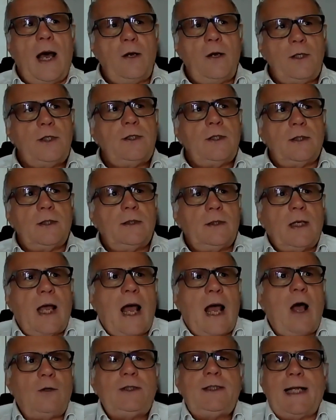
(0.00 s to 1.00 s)
how
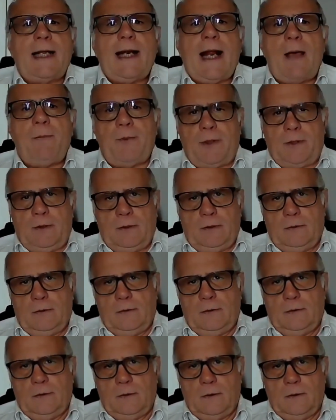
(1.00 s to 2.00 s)
did that happen?
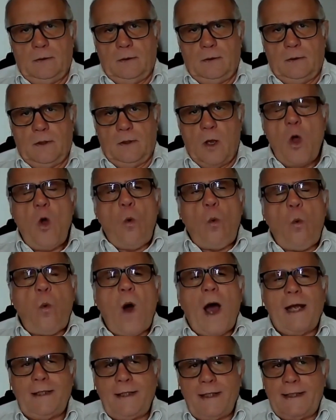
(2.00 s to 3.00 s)

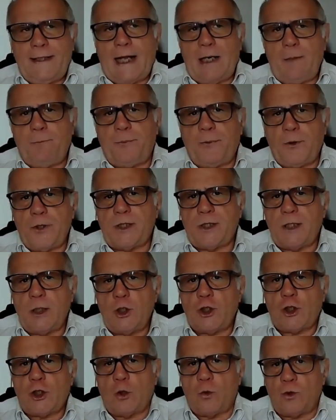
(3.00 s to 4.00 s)
Why did that
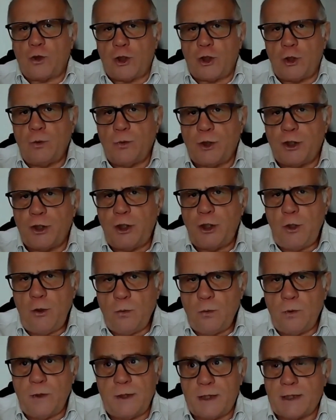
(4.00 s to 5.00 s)
person choose
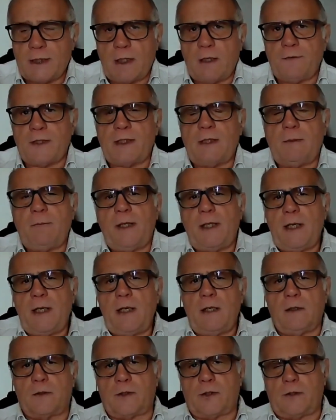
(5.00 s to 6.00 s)
you instead of
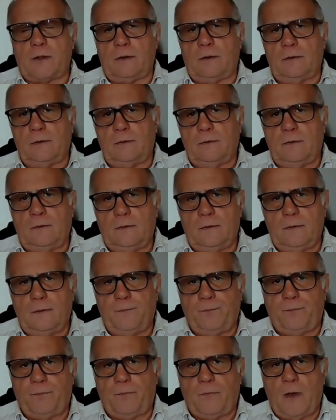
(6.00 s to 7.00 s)
somebody else?
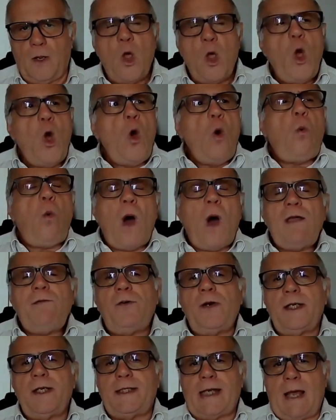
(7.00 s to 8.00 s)

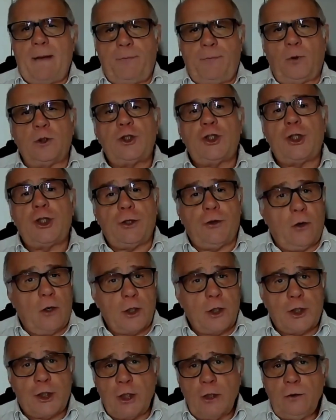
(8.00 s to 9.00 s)
Why, for example,
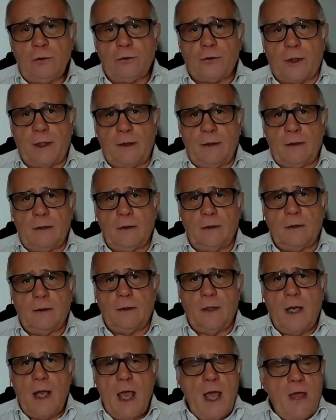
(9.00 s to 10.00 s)
there are children
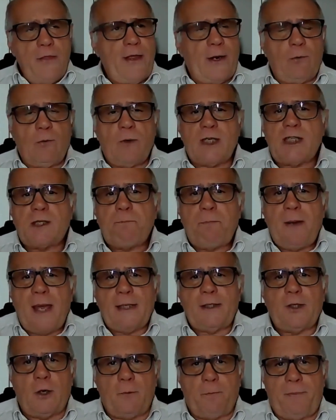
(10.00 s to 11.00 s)
that
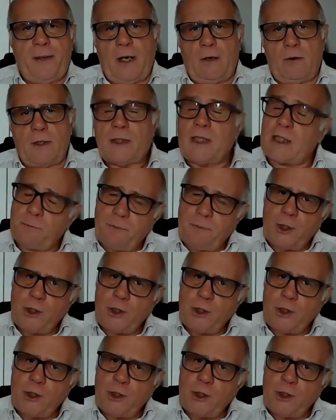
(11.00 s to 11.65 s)
respect their parents,